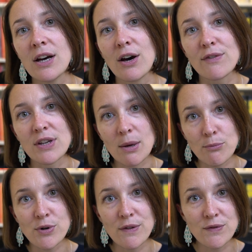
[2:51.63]
of the
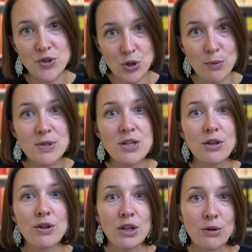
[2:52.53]
number of jobs
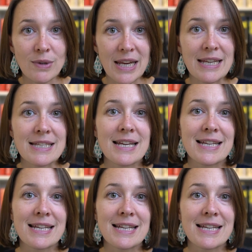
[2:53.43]
that you'll need